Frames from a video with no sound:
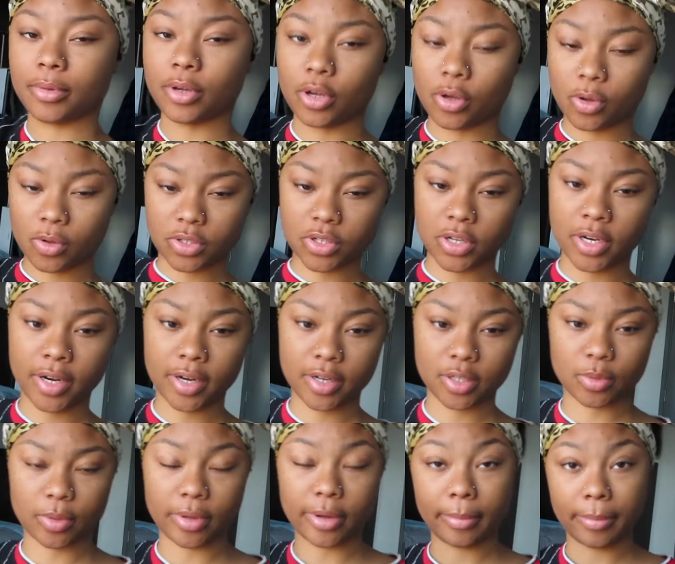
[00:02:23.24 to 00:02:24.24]
goes on there
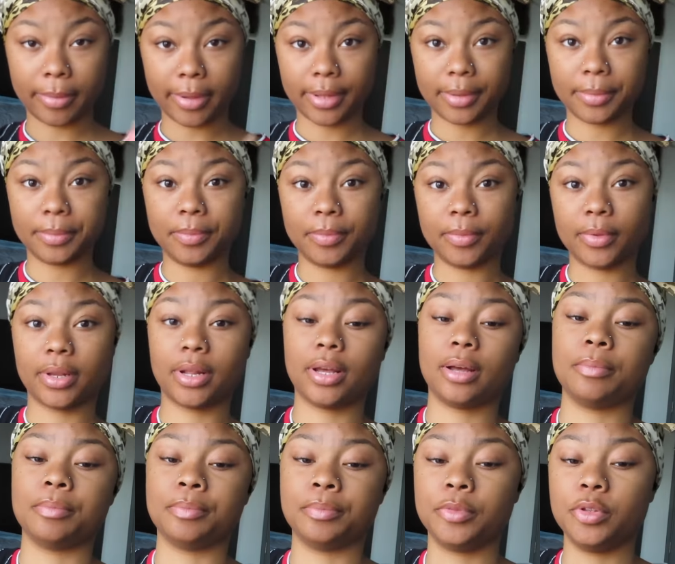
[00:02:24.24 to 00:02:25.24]
as well, but
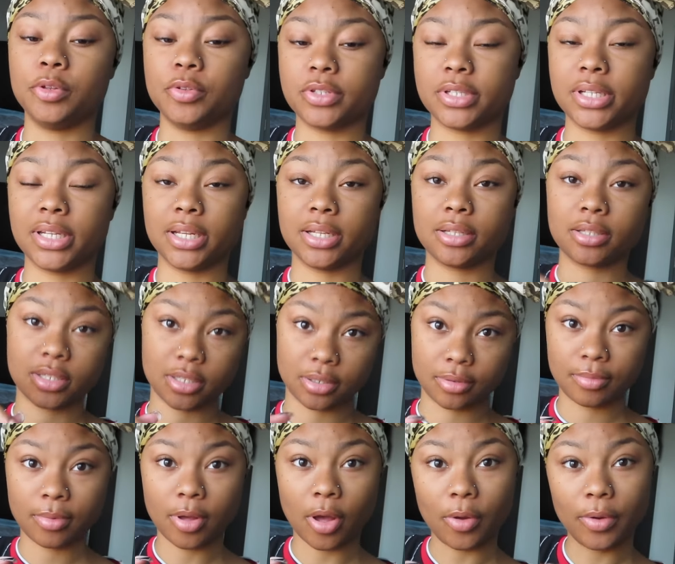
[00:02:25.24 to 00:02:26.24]
I'm using it to
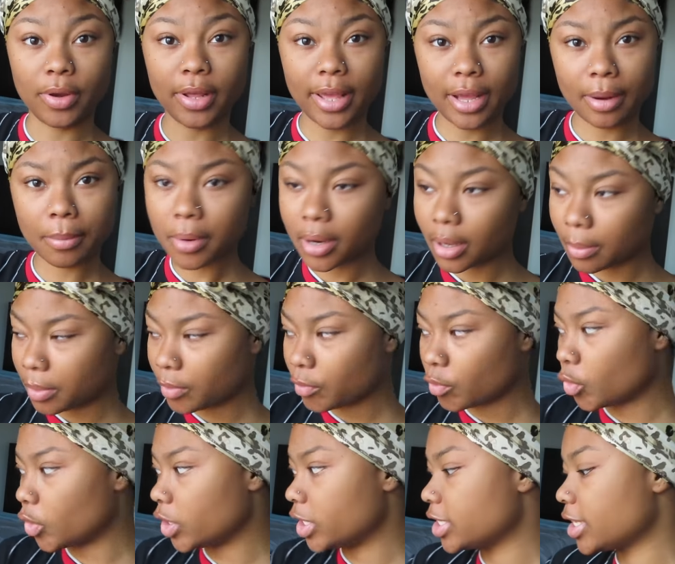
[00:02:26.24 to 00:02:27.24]
hold the camera up, of
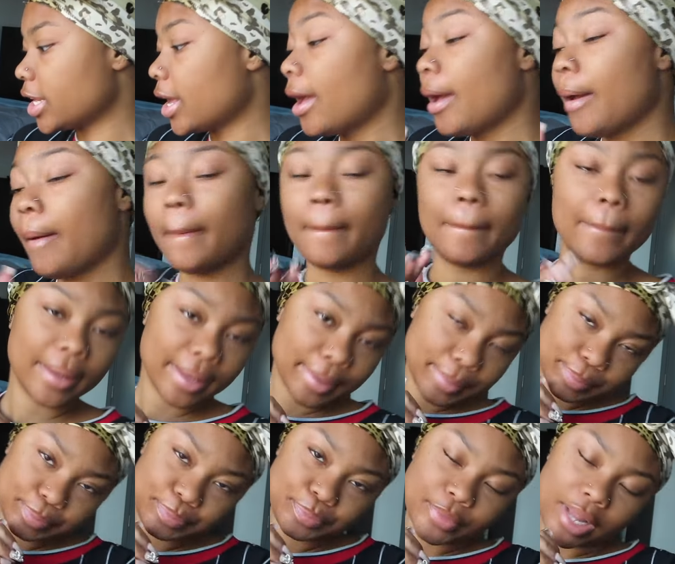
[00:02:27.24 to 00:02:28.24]
course.
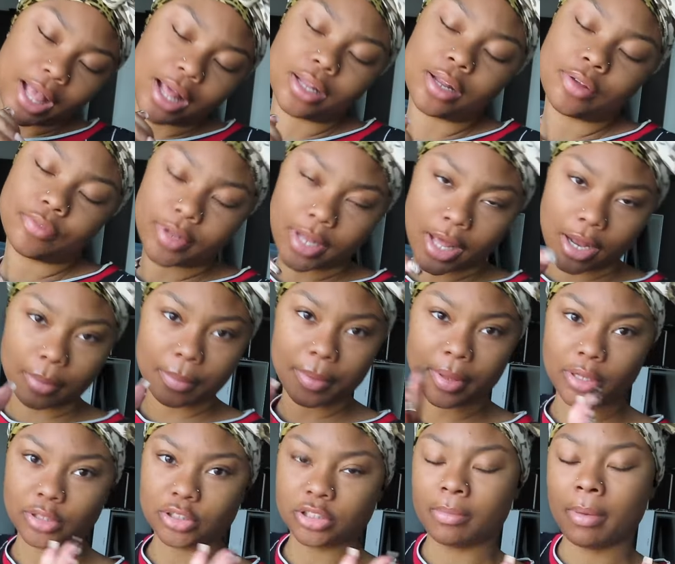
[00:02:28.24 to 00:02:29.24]
But I love a lot of
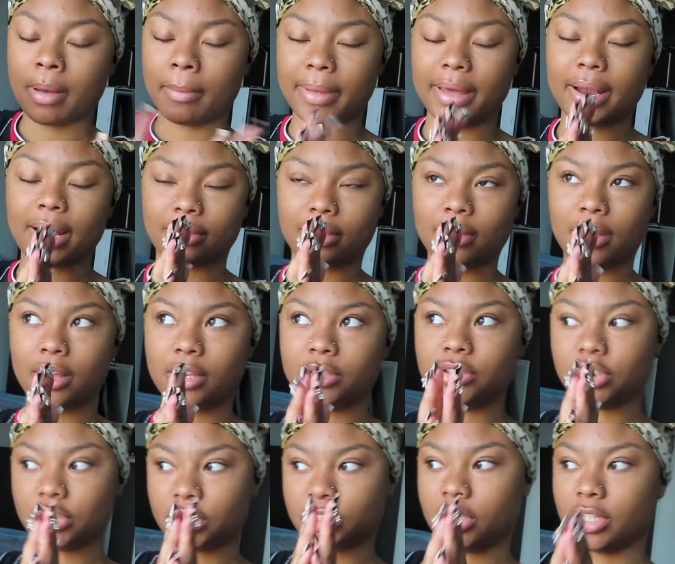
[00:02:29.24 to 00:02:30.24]
pillows on my bed. I think it
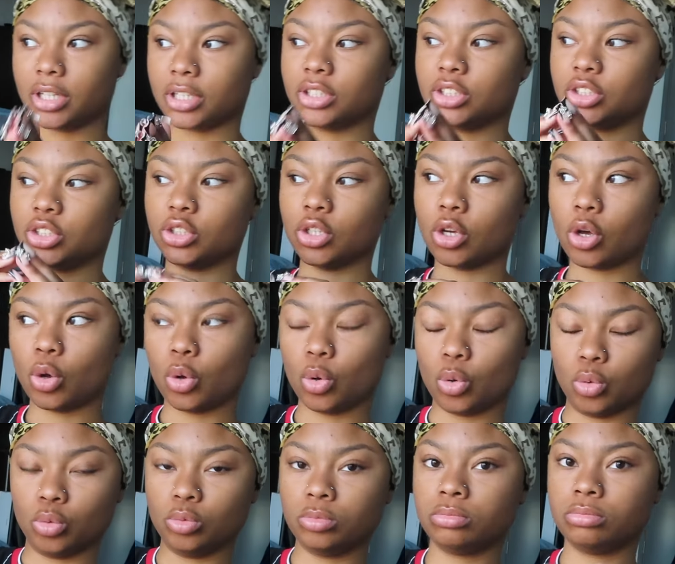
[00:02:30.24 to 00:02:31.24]
just looks
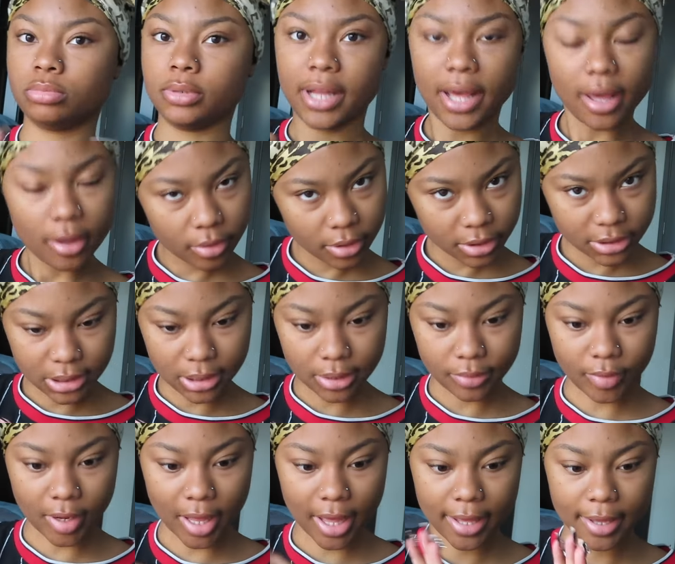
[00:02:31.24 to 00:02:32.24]
so
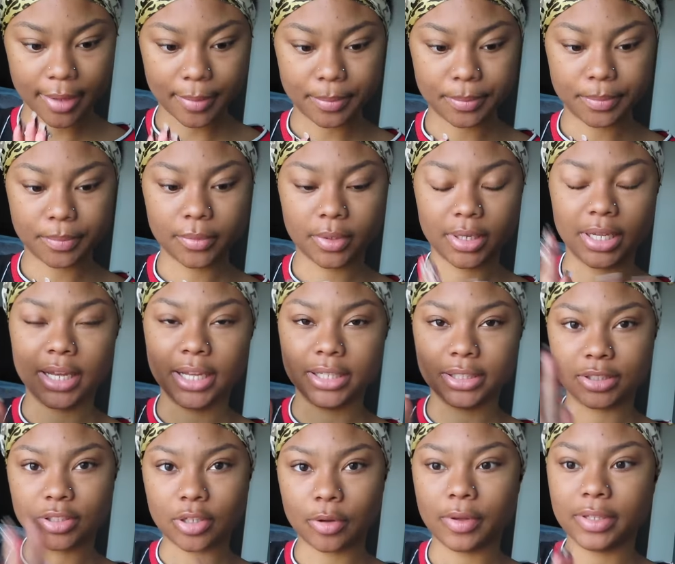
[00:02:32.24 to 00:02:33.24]
decorative, like,
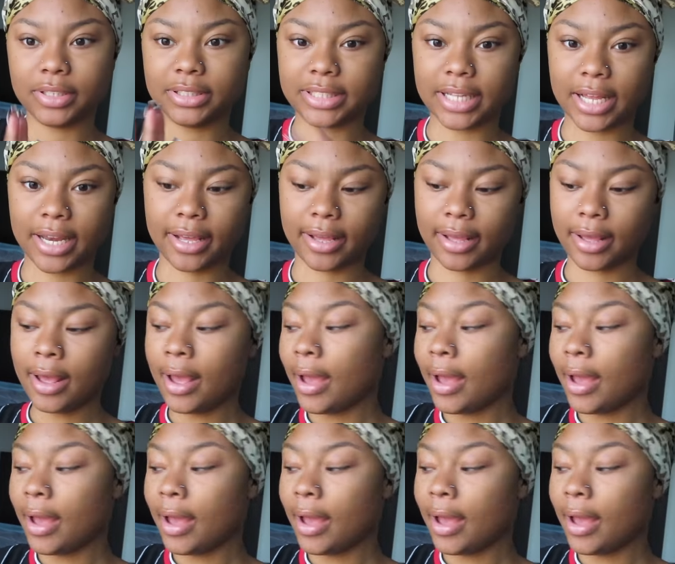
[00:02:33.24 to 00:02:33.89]
and so aesthetic.